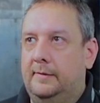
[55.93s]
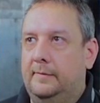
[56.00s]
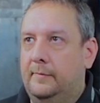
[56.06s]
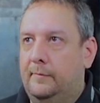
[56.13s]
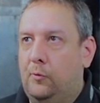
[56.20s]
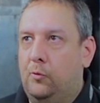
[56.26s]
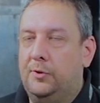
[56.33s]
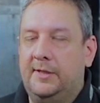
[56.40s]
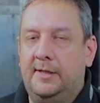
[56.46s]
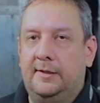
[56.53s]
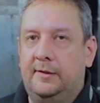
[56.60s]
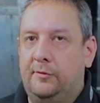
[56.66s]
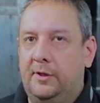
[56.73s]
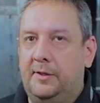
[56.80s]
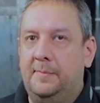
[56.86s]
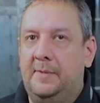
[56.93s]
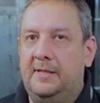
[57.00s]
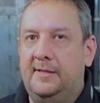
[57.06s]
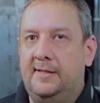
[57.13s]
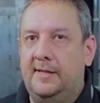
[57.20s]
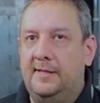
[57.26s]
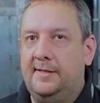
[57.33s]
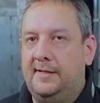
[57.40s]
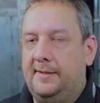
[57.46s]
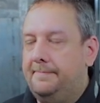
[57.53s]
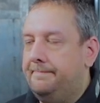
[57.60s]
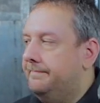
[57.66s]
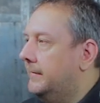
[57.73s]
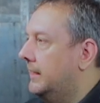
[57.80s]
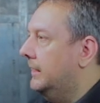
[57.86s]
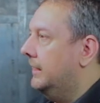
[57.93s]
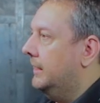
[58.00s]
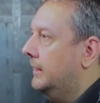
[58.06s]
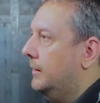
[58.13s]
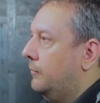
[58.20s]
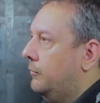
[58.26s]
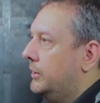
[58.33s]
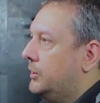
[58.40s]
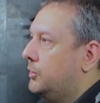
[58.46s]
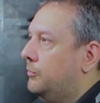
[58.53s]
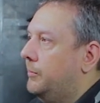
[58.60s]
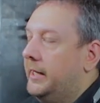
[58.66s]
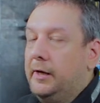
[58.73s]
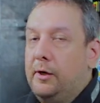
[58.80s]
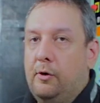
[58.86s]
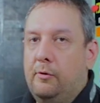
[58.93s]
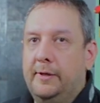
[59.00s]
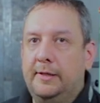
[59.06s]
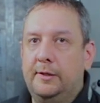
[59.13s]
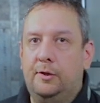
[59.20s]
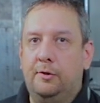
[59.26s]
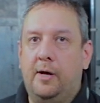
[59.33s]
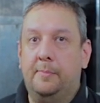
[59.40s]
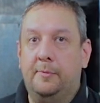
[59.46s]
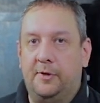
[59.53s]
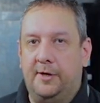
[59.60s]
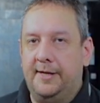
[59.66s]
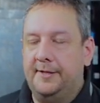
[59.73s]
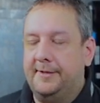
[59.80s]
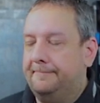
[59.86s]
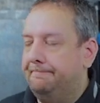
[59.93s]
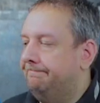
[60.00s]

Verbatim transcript: water treatment system, which we are going to upgrade.